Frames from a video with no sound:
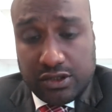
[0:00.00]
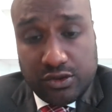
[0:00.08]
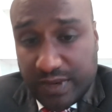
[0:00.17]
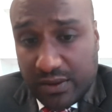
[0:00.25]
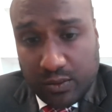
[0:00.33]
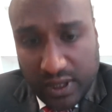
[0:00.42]

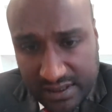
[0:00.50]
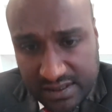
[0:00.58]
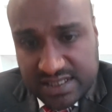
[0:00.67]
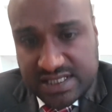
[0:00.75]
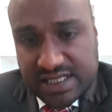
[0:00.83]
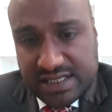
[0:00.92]
you may
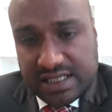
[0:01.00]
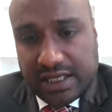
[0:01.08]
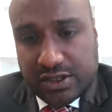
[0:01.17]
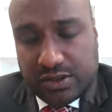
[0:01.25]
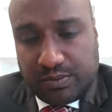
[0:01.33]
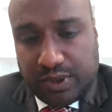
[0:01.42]
want this
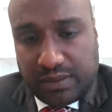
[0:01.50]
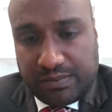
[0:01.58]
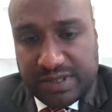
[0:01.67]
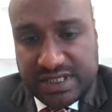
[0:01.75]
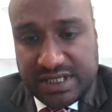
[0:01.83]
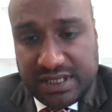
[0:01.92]
intellectual
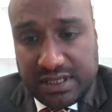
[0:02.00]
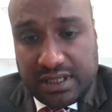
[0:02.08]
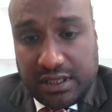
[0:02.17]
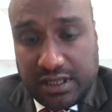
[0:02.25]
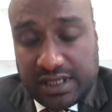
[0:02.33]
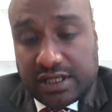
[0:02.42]
property
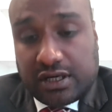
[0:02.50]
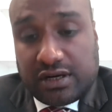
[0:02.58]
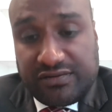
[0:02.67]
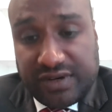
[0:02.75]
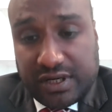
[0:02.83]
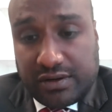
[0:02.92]
in the
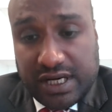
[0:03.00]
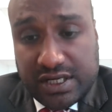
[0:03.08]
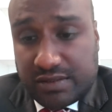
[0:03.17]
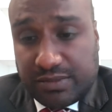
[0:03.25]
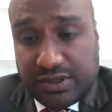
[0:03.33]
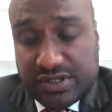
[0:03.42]

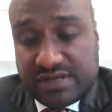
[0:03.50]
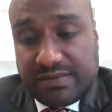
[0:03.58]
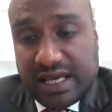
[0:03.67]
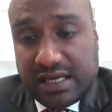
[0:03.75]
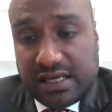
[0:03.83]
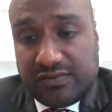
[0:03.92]
configuration because it
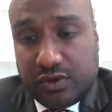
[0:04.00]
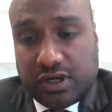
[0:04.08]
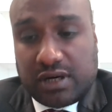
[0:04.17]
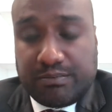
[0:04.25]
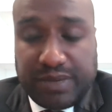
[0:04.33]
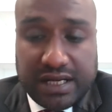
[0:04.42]
may give you a
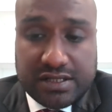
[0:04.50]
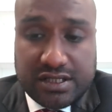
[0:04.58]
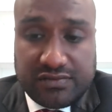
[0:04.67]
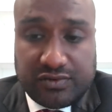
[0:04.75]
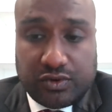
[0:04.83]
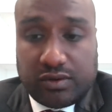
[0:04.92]

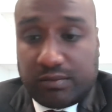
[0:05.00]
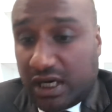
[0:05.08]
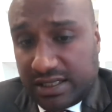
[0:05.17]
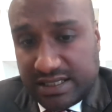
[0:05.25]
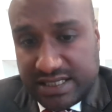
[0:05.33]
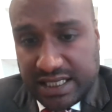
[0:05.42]
competitive or
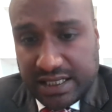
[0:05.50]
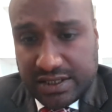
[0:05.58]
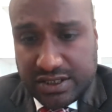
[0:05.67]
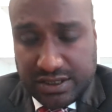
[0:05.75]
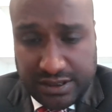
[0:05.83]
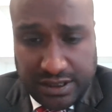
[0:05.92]
market
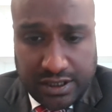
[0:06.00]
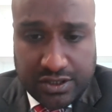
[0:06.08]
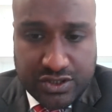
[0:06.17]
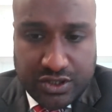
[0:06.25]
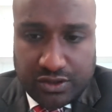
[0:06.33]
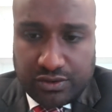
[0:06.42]
edge.
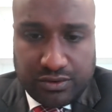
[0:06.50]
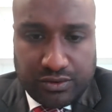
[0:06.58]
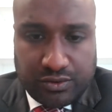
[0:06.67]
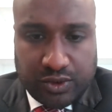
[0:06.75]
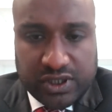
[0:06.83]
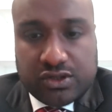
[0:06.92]

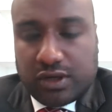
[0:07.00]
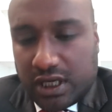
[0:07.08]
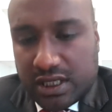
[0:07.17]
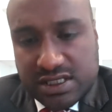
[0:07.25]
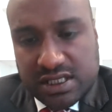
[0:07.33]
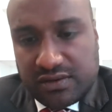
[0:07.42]
So what you're
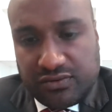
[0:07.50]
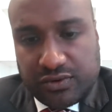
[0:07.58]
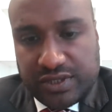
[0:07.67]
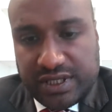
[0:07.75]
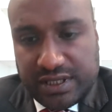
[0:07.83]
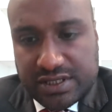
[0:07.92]
asking
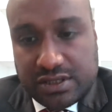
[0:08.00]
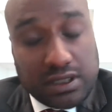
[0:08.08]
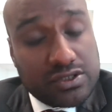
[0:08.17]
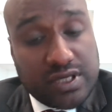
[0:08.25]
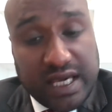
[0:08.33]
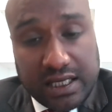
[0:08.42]
for here is
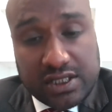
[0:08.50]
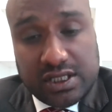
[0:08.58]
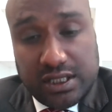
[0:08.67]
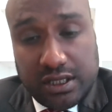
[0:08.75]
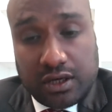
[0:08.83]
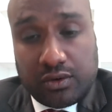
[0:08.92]
not to
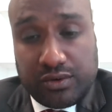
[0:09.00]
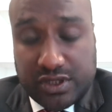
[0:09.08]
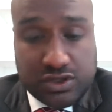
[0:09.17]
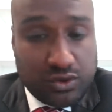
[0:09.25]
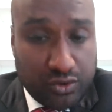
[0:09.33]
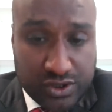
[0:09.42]
actually own
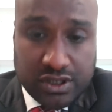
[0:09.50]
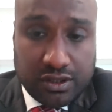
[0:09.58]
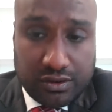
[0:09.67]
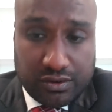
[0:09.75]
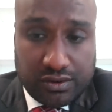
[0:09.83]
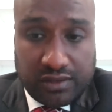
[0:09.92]
the source
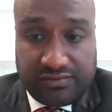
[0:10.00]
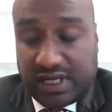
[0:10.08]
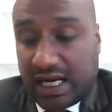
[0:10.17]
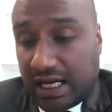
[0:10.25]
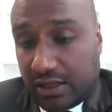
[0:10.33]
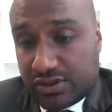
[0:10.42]
code of
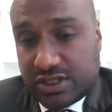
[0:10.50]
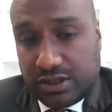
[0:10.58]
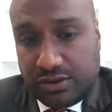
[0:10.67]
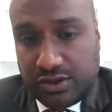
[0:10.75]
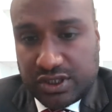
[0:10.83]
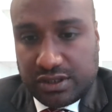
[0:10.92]
the cloud
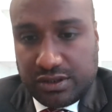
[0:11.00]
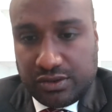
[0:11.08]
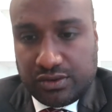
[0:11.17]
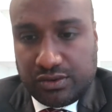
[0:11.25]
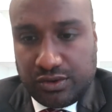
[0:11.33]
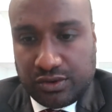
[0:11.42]

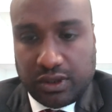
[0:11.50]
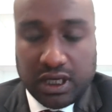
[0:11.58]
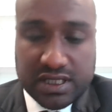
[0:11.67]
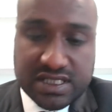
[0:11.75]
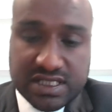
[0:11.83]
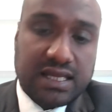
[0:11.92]
solution. You're
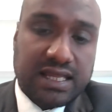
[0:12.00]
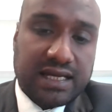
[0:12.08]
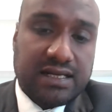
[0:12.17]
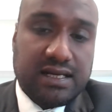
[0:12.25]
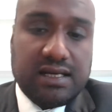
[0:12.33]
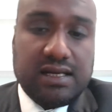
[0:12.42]
asking
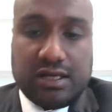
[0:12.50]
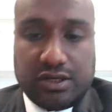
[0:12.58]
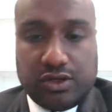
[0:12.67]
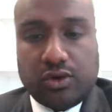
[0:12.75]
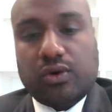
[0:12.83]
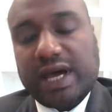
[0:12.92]
that
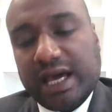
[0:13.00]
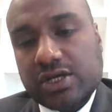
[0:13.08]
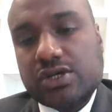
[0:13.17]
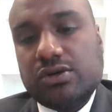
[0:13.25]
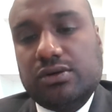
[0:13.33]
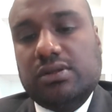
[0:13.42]
your
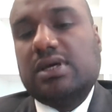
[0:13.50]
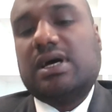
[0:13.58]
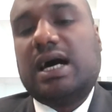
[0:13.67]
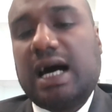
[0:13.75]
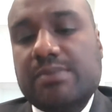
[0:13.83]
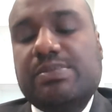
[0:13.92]
actual
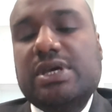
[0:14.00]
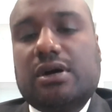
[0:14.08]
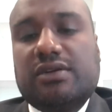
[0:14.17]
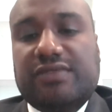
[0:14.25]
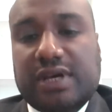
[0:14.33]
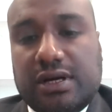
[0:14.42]
IP
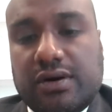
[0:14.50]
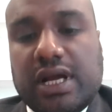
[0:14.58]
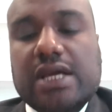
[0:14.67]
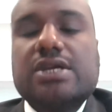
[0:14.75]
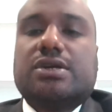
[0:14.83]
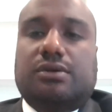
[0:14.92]

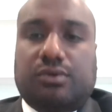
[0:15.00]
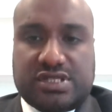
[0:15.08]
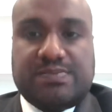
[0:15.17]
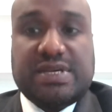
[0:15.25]
configuration or